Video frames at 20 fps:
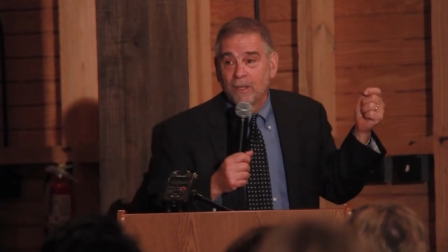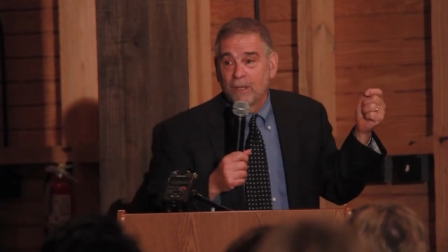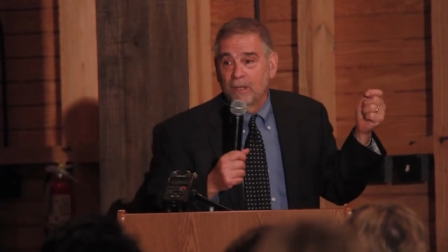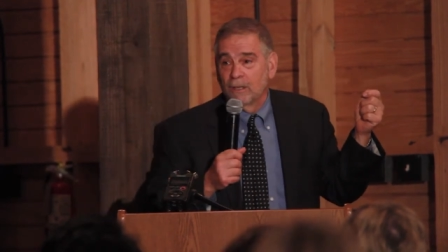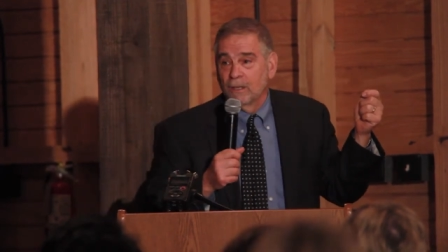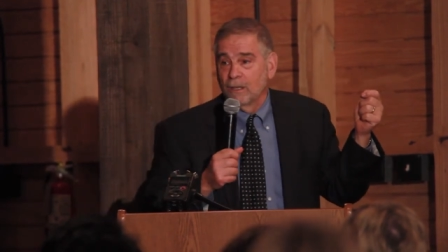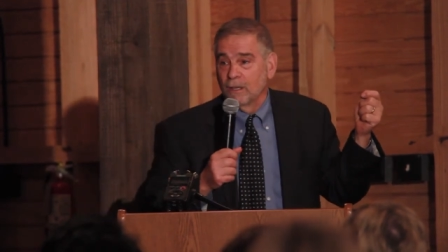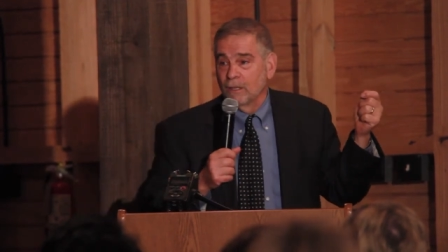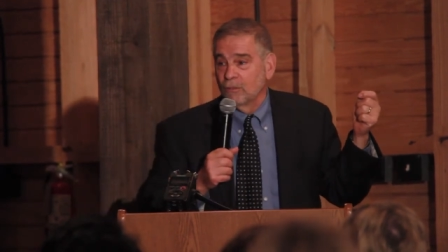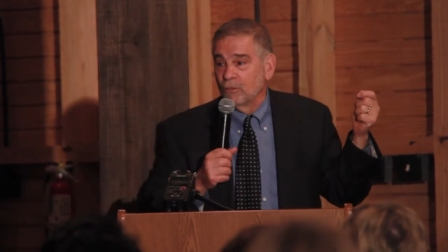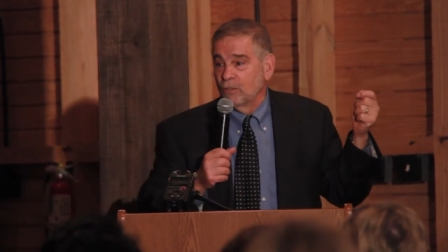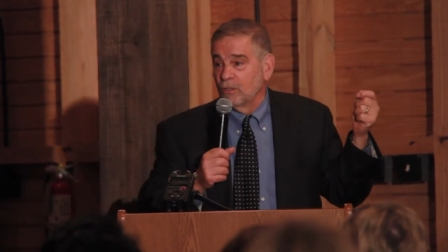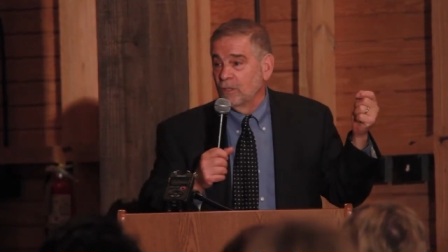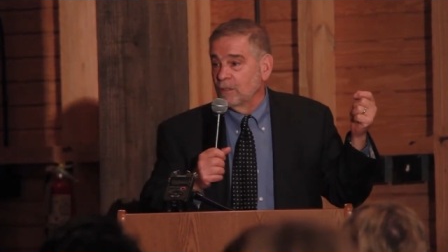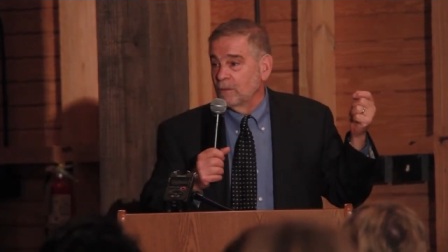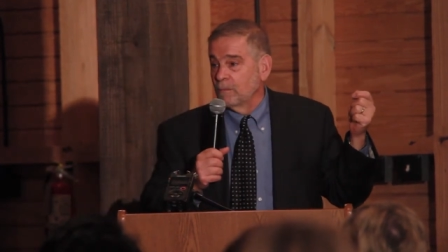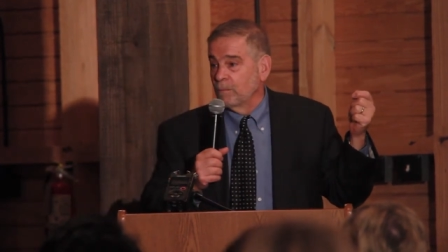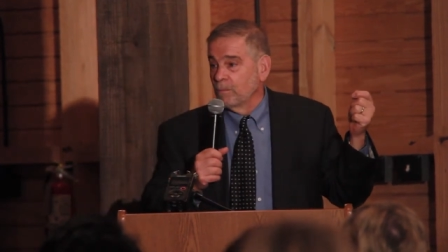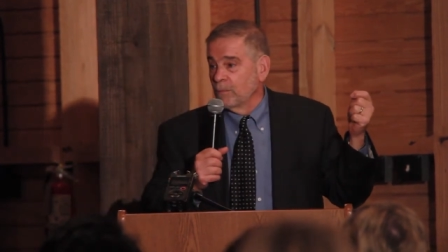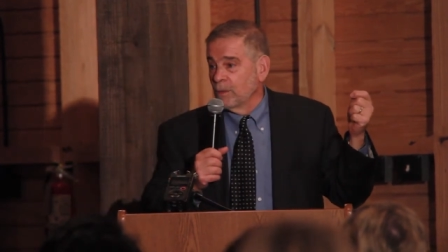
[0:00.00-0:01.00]
in
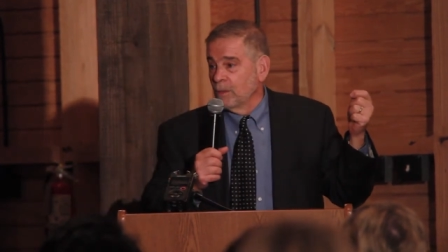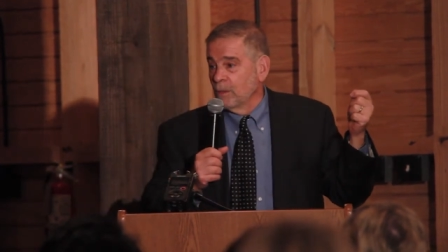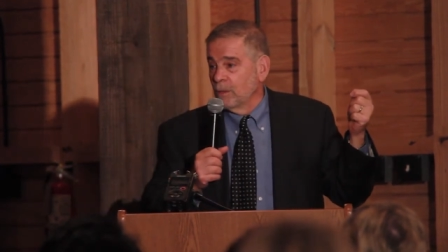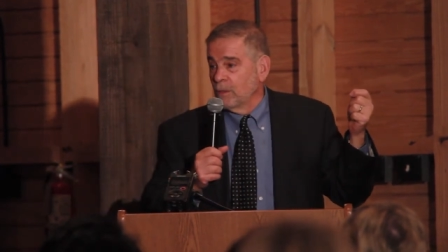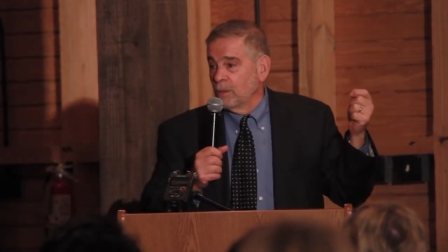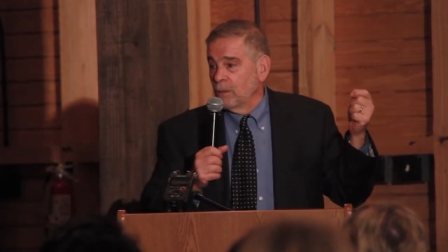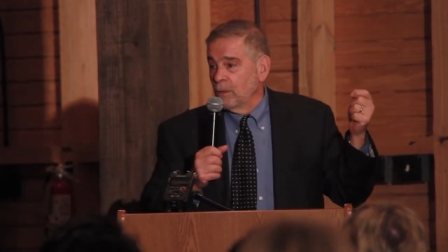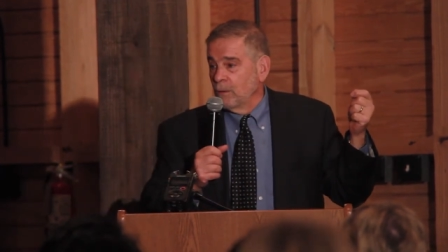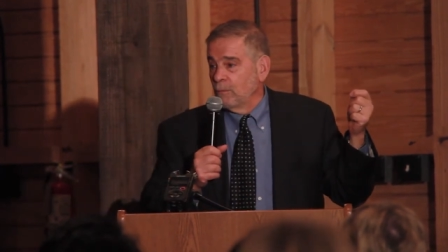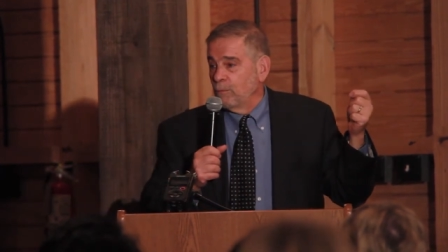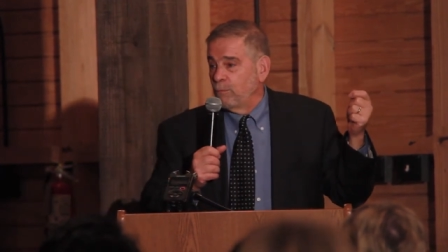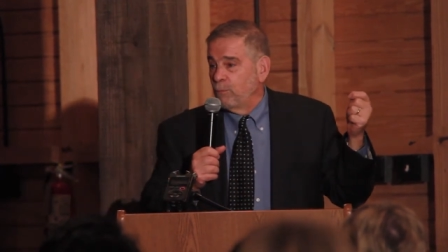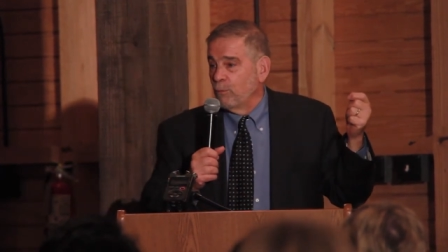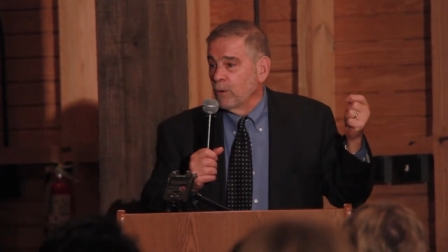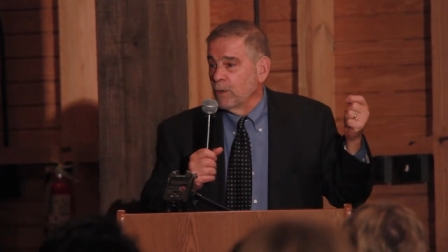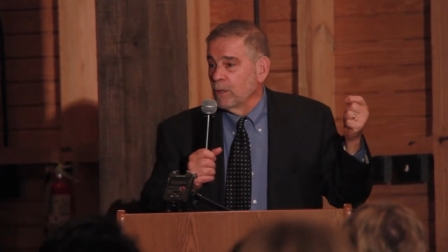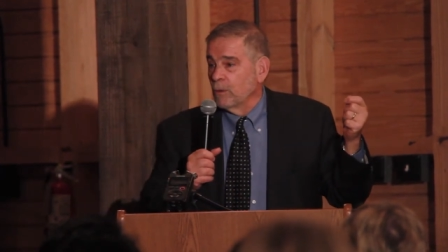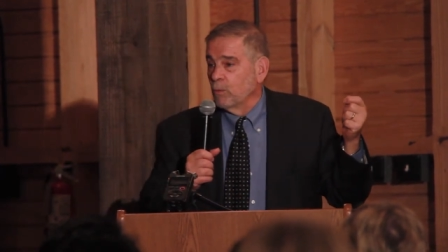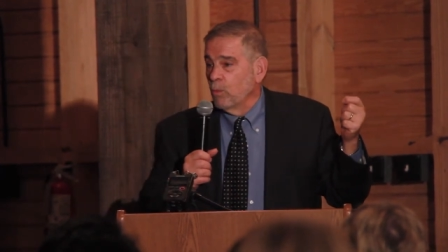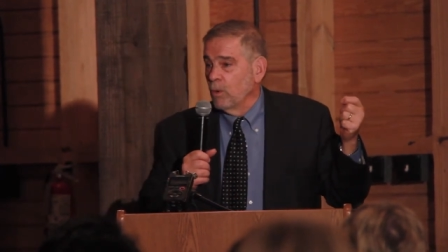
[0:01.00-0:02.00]
19.
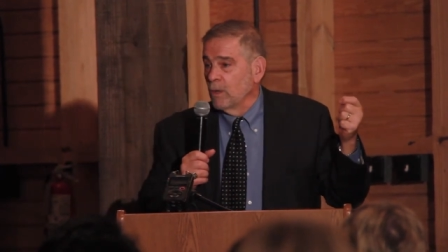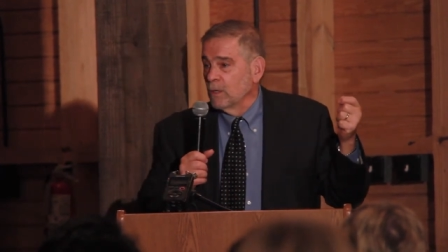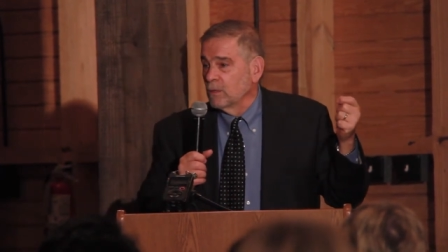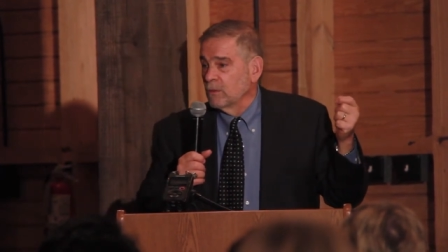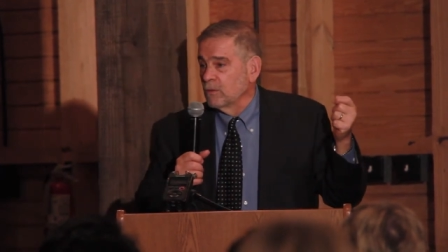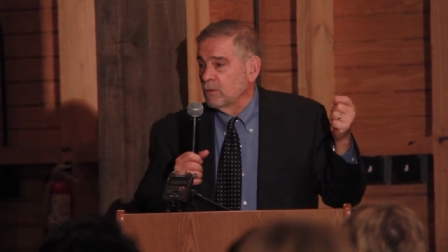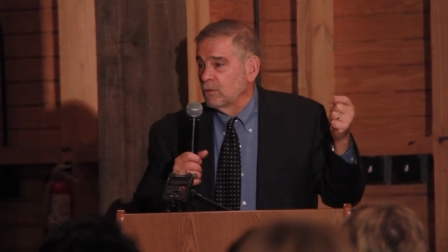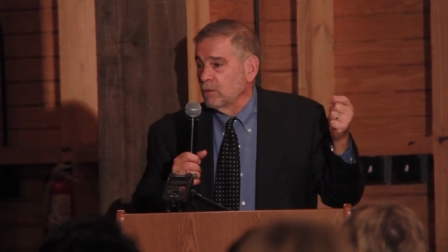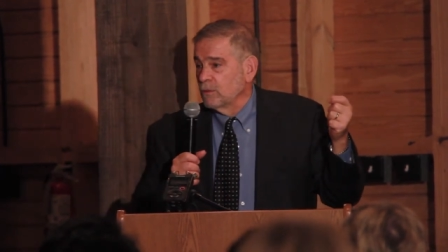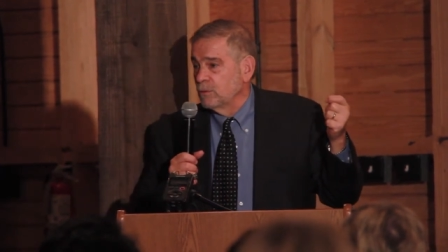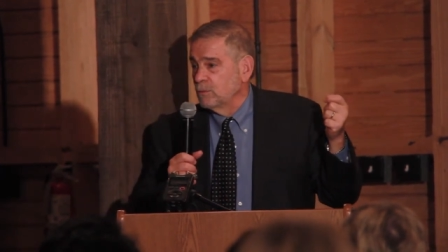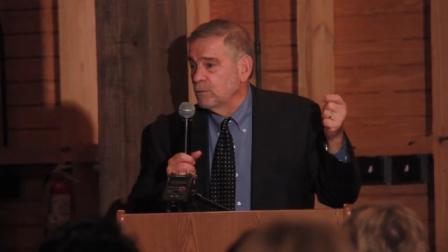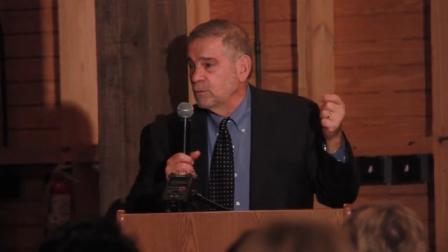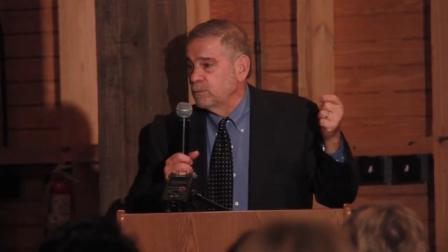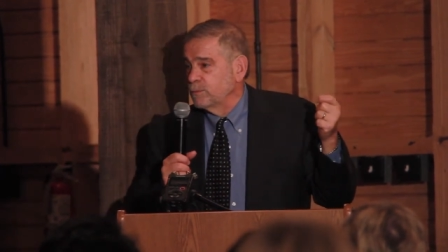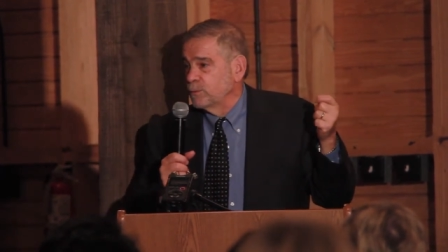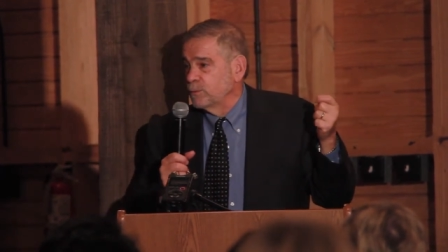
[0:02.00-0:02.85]
41 to